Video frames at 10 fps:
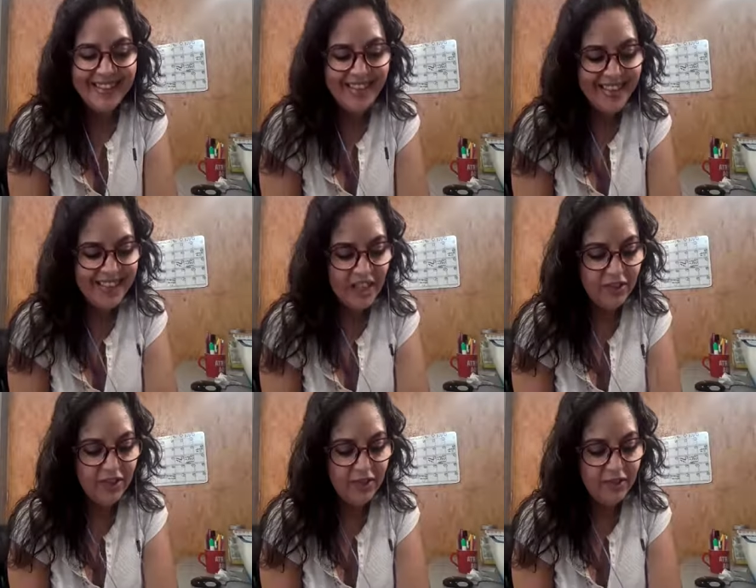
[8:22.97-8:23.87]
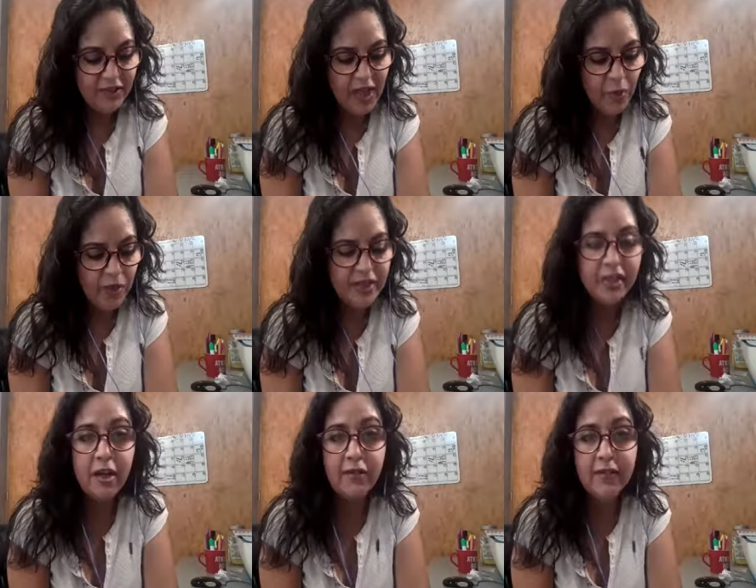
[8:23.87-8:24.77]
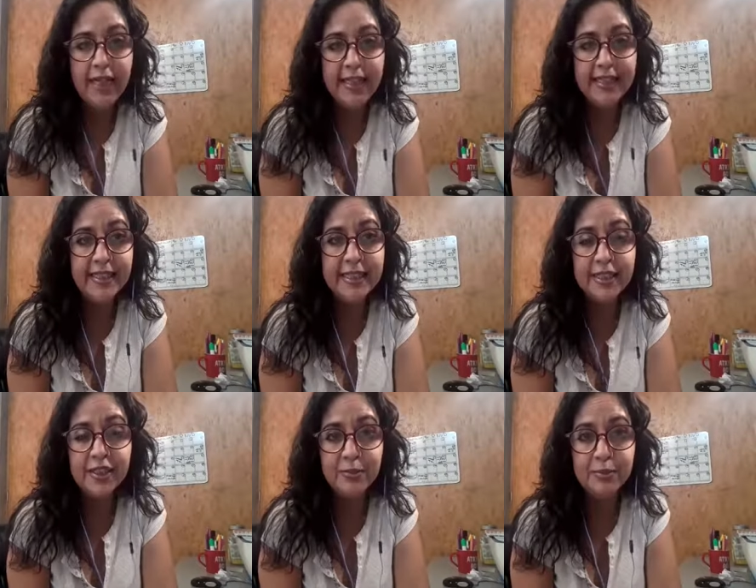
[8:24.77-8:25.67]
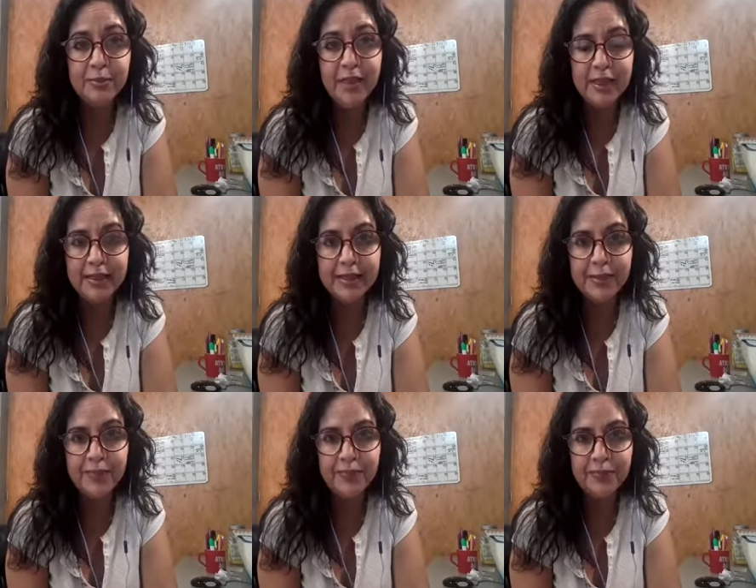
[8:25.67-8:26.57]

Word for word: That is our self our self guidance system. Yes.